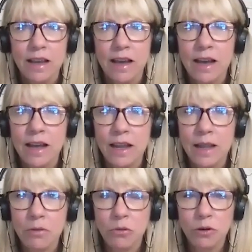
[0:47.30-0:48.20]
I
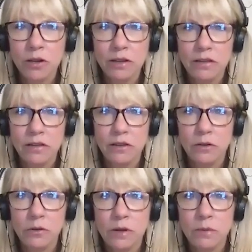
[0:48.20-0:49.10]
am thrilled
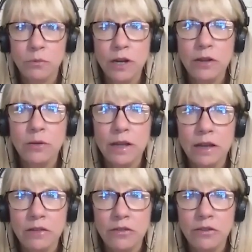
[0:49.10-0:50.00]
to bring you
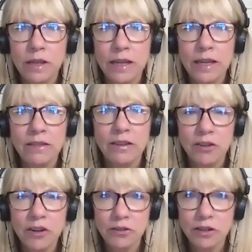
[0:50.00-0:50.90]
into the
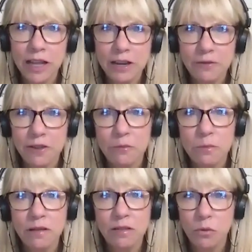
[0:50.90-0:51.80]
interior life of
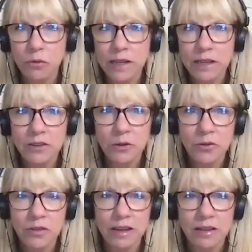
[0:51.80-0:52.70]
Miss Maria
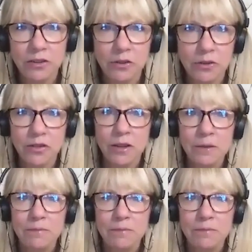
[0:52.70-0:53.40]
Dos Santos,